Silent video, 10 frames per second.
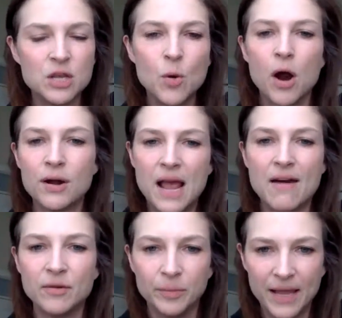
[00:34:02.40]
you already have
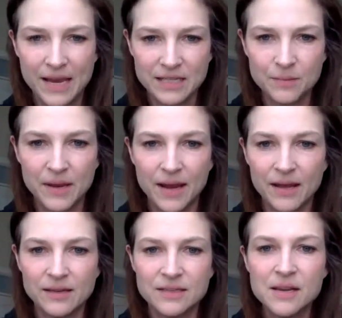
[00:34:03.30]
in place,
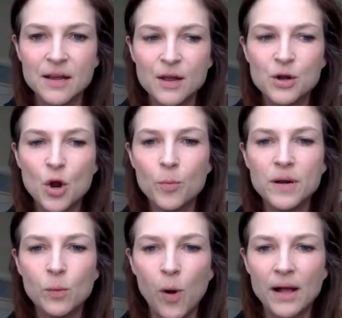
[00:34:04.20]
because
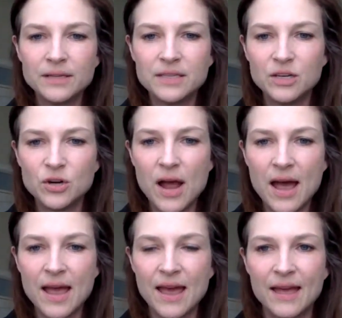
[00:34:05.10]
nobody wants to
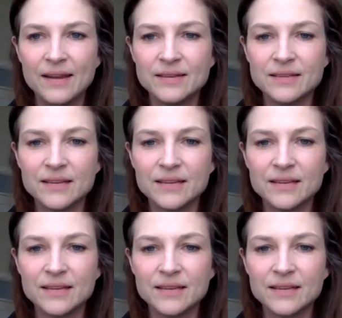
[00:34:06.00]
try and